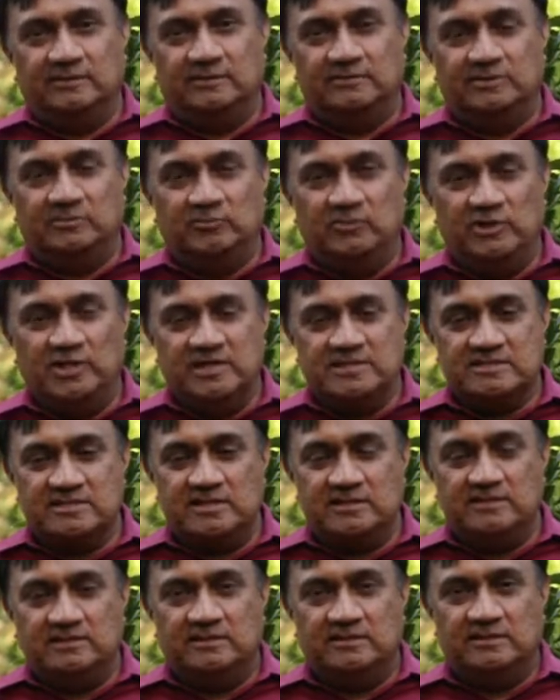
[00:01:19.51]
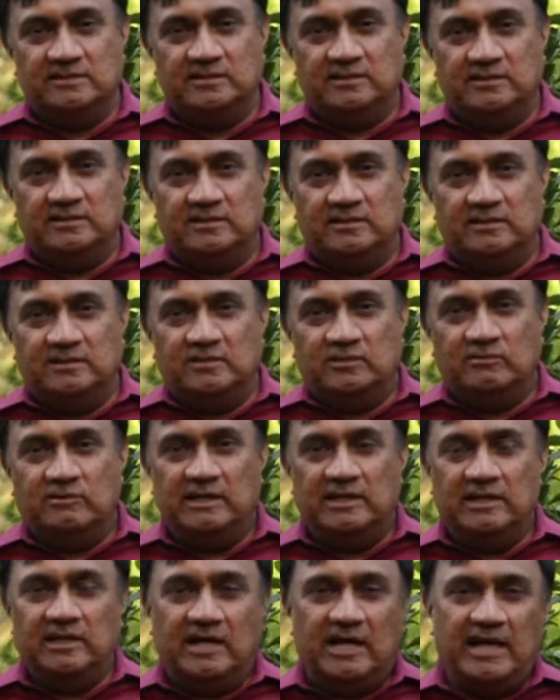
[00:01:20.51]
The mullah said,
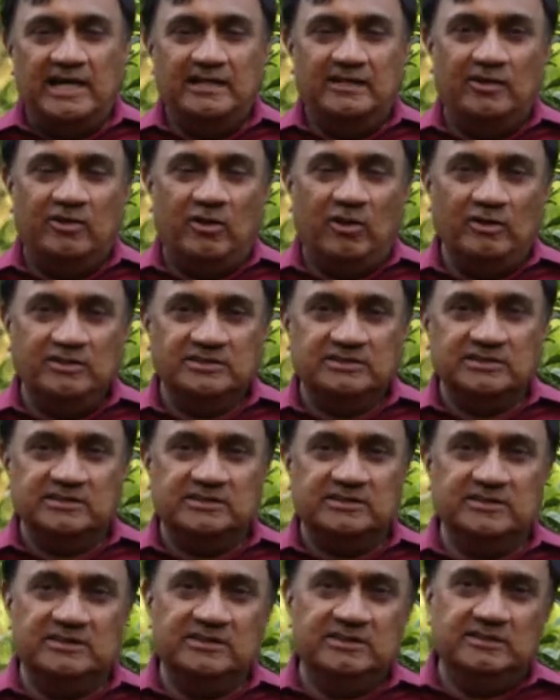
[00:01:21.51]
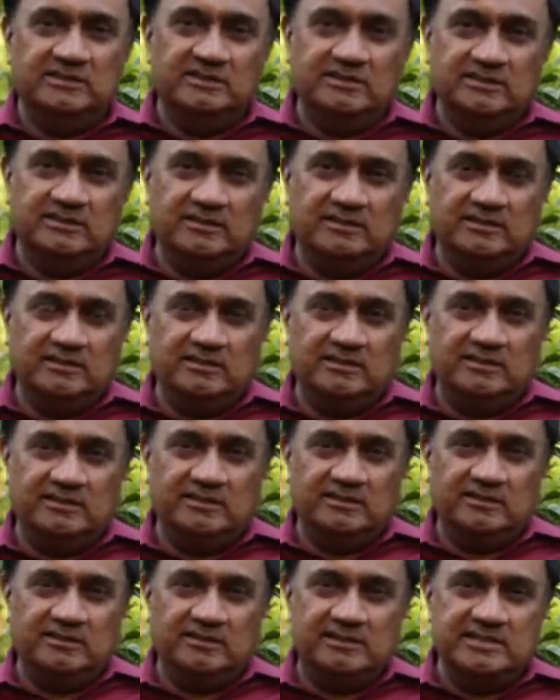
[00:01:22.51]
"Well, I lost the key
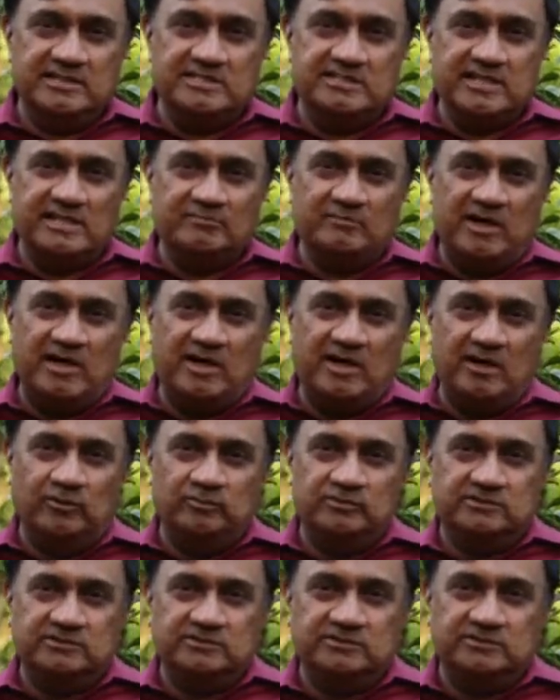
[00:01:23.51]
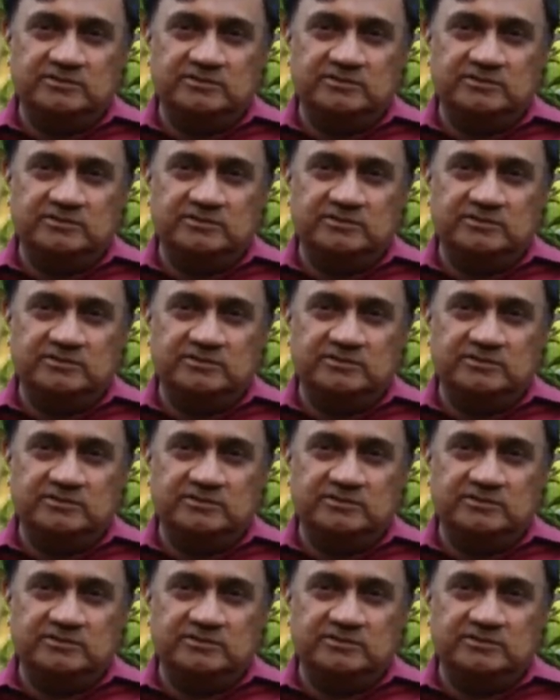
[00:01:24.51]
inside my house."